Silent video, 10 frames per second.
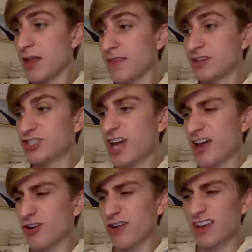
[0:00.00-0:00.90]
They
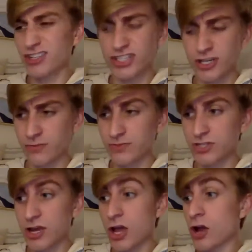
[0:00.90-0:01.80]
chatter like chimps,
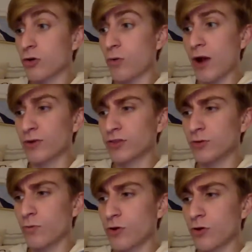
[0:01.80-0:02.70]
crowding the
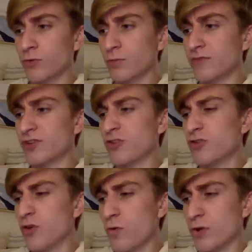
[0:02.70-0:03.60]
world with their
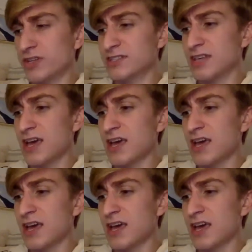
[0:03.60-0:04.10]
noise,